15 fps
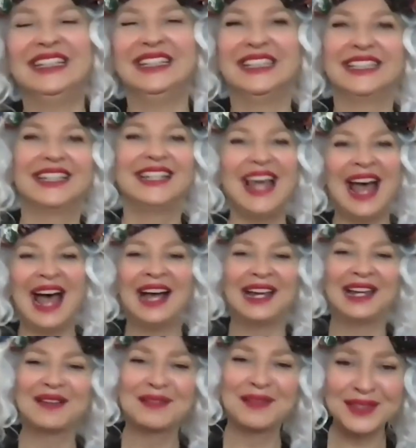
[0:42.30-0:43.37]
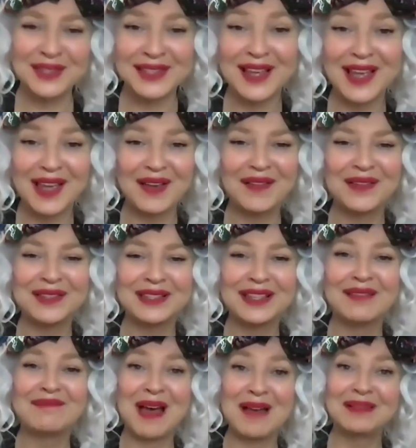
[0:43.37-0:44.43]
yeah, it was a
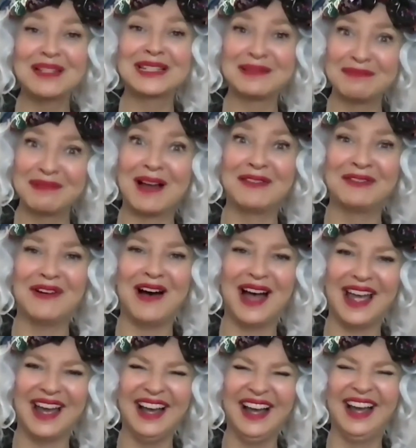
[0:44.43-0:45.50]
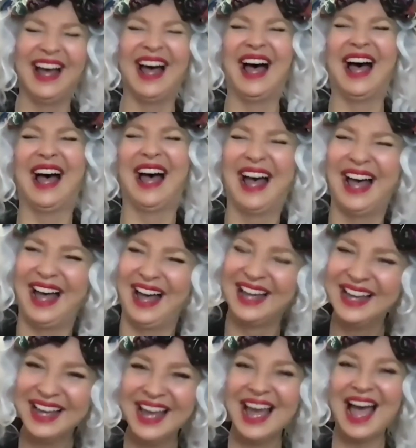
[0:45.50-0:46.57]
baptism by fire.
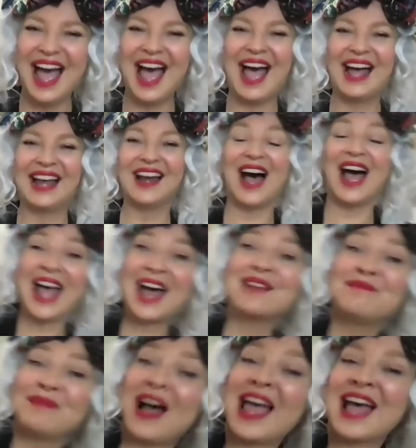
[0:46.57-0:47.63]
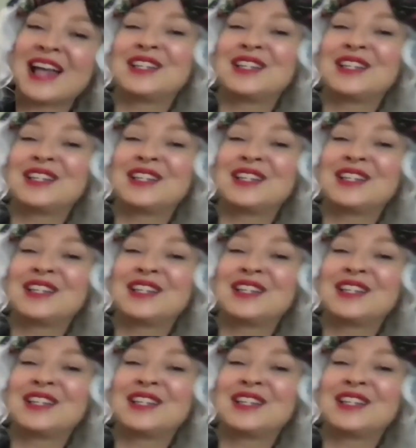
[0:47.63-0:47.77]
And I